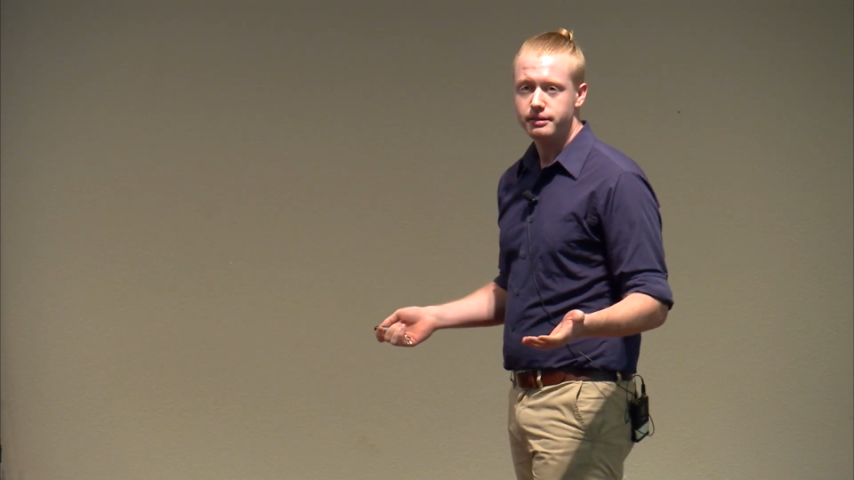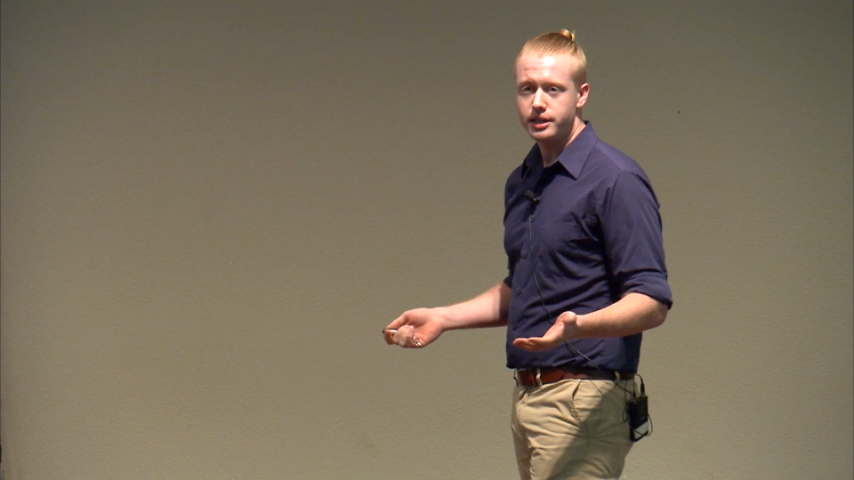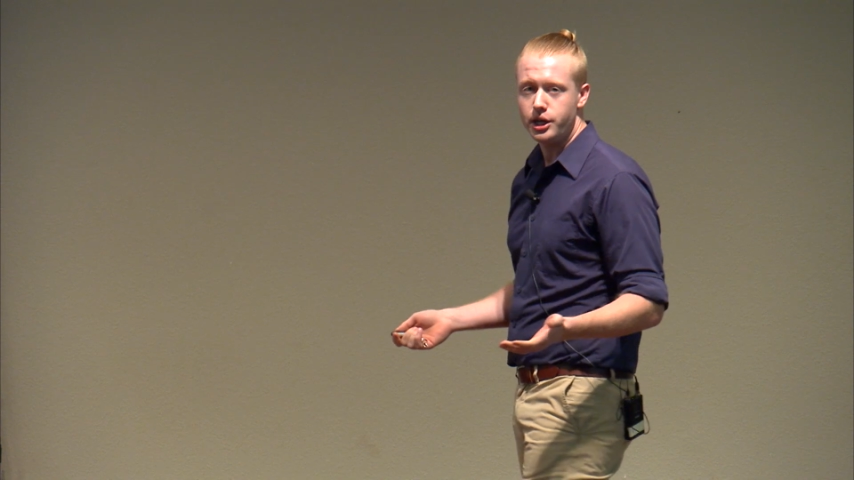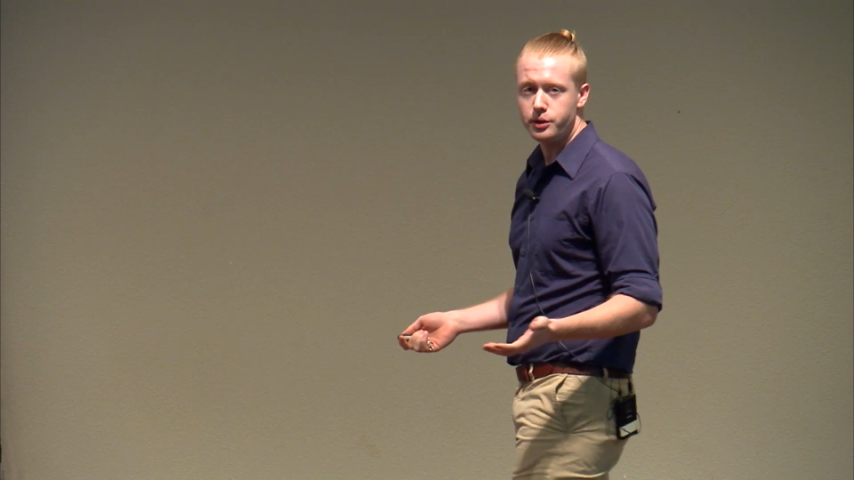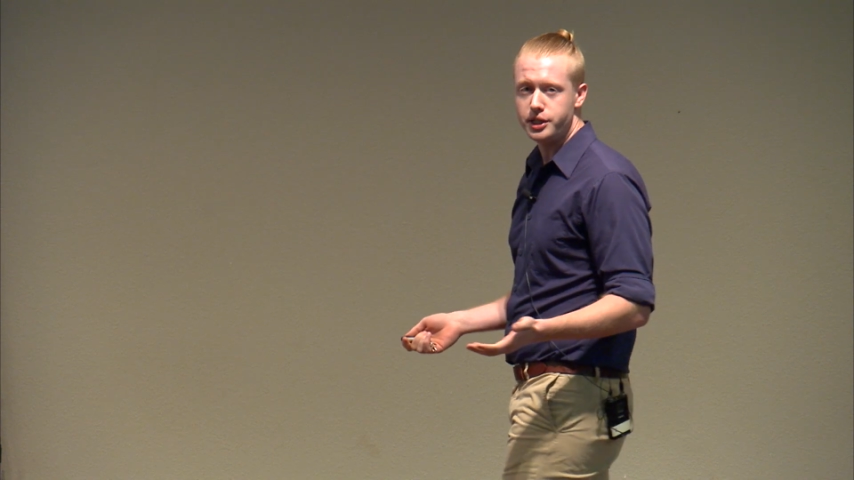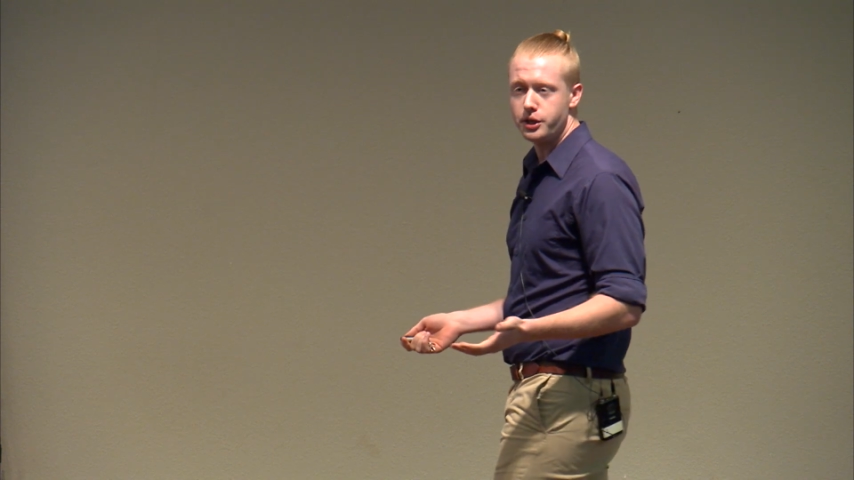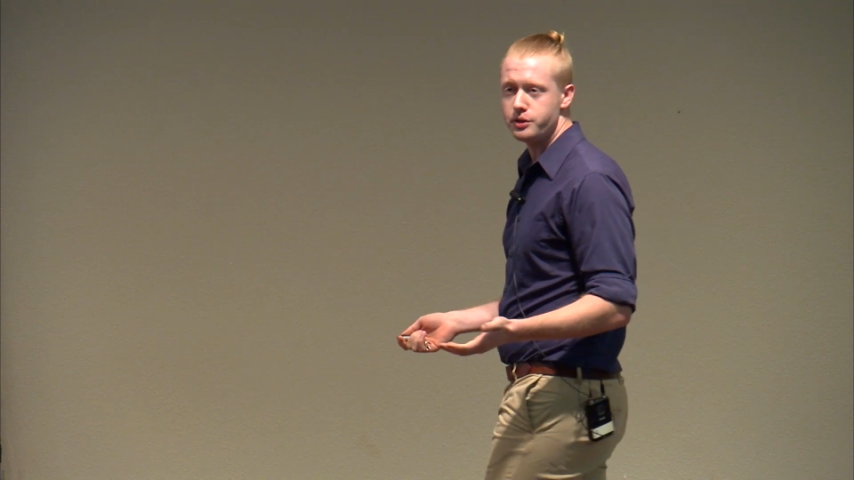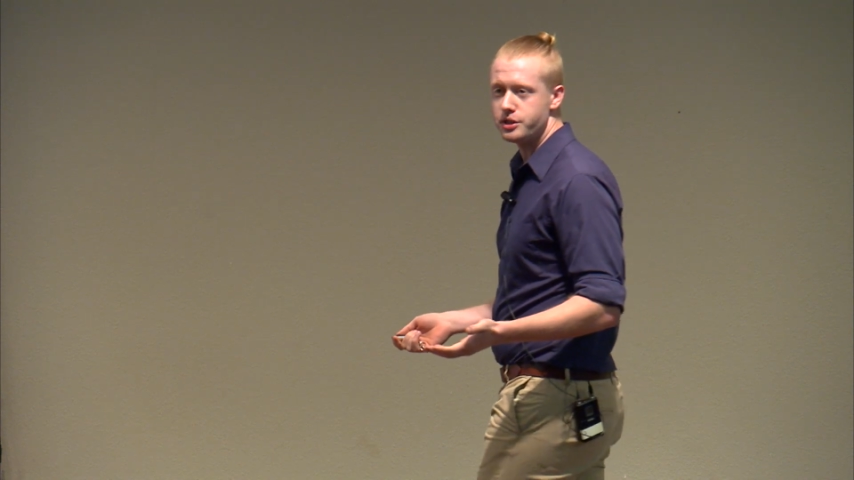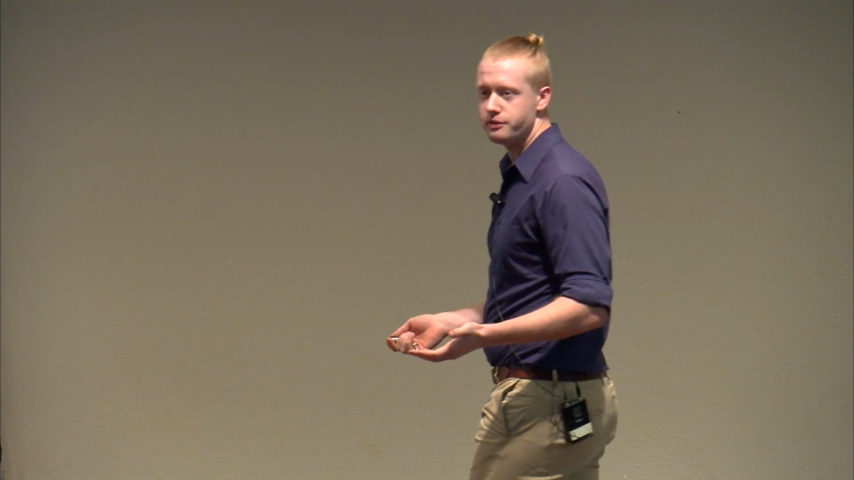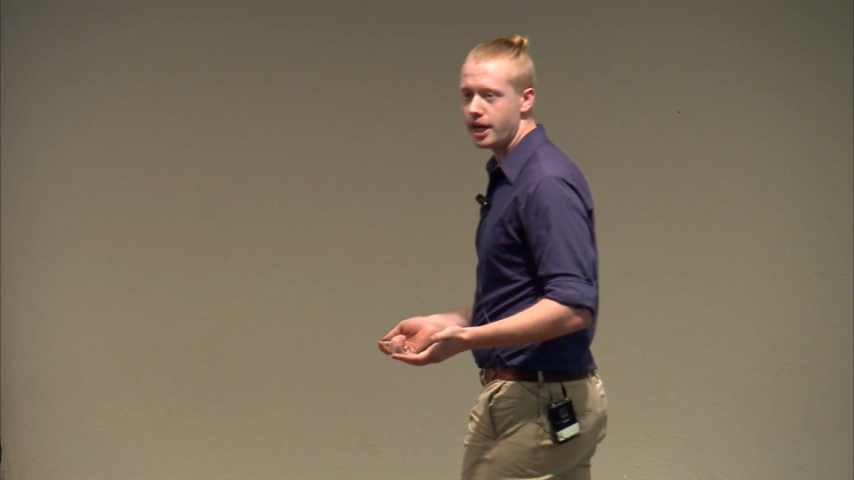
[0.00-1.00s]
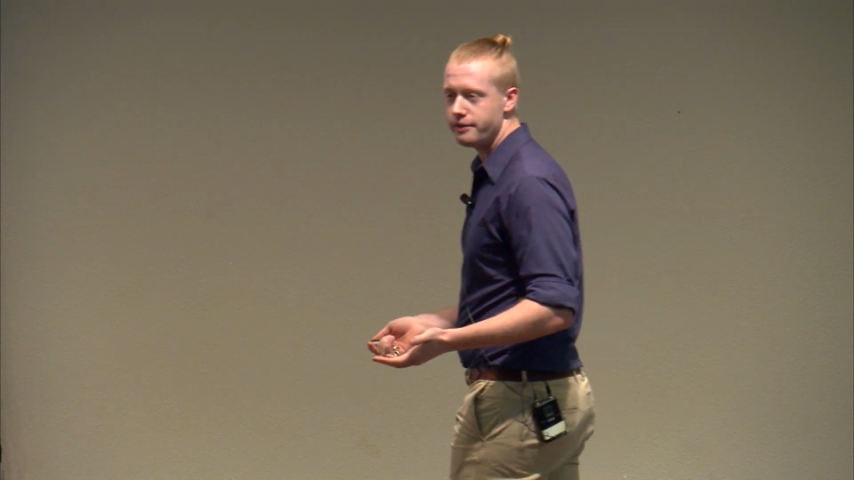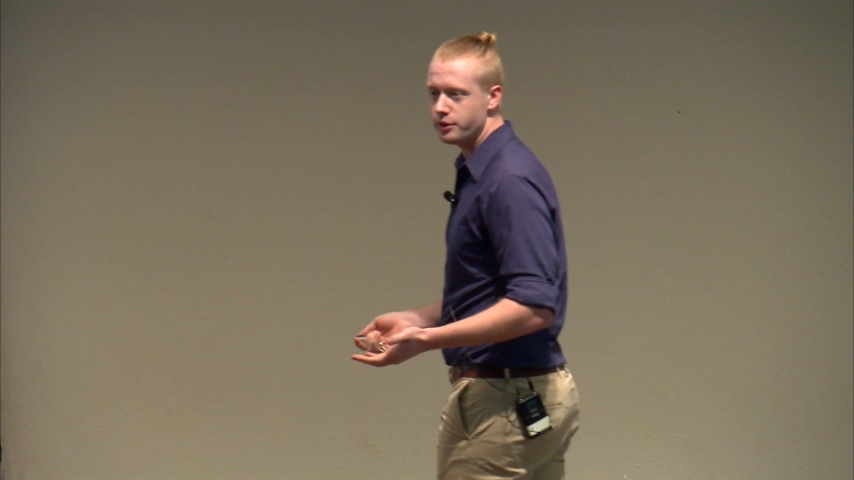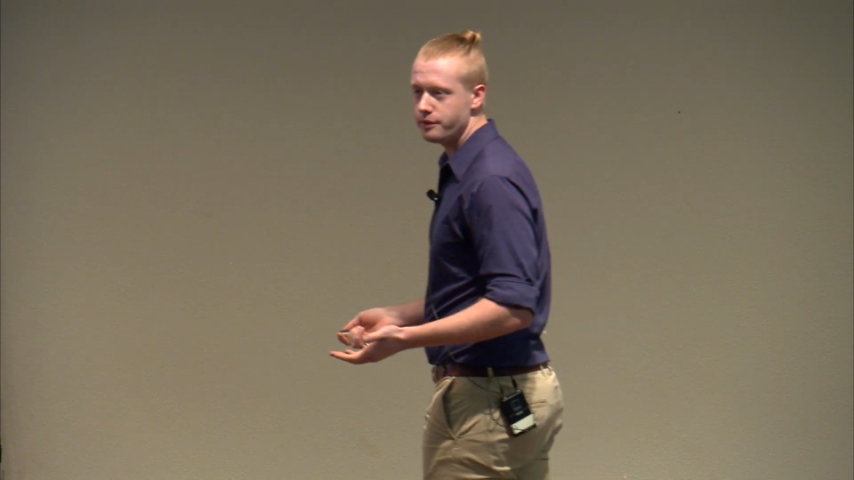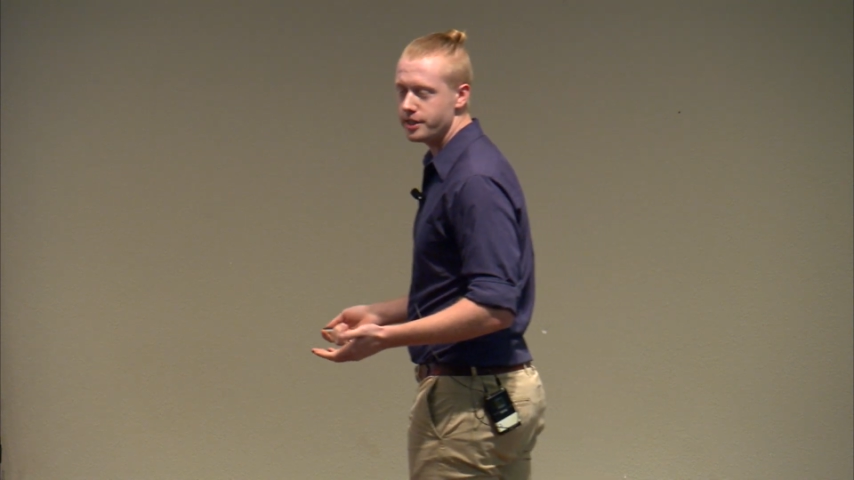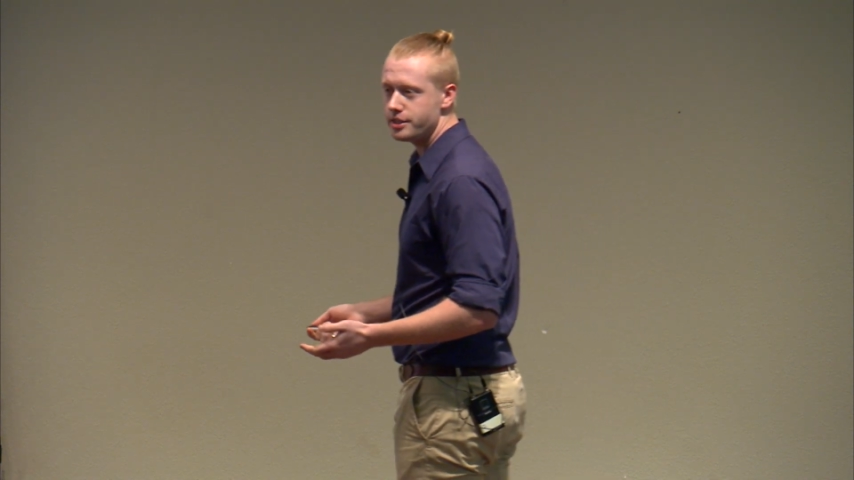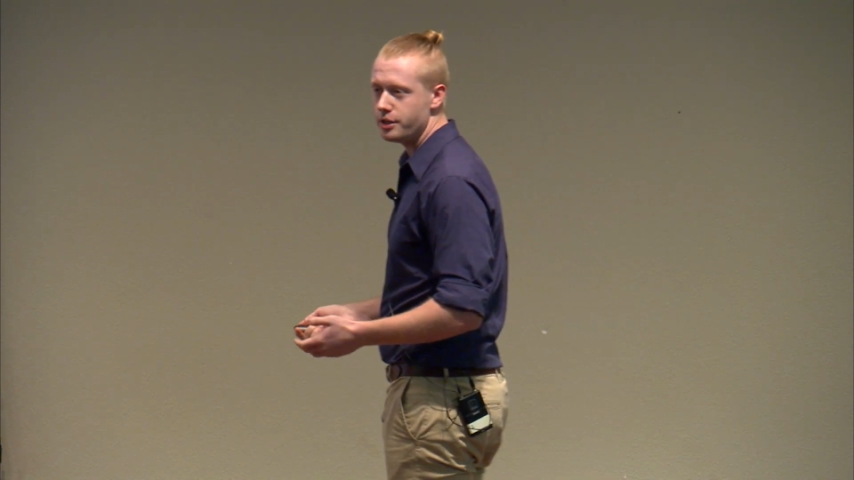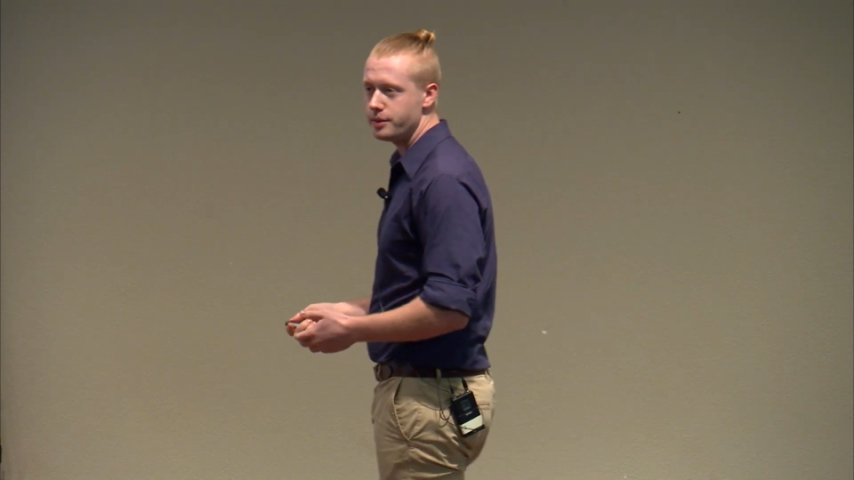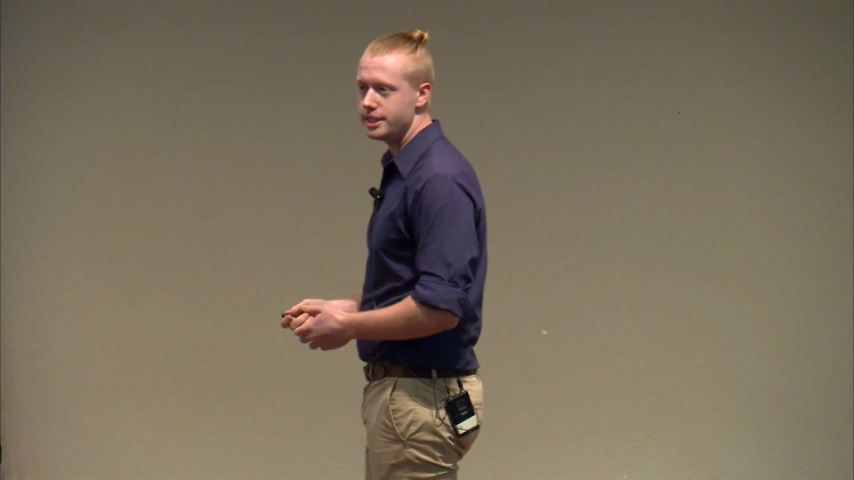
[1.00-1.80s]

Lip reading: The only known survivor of an assault with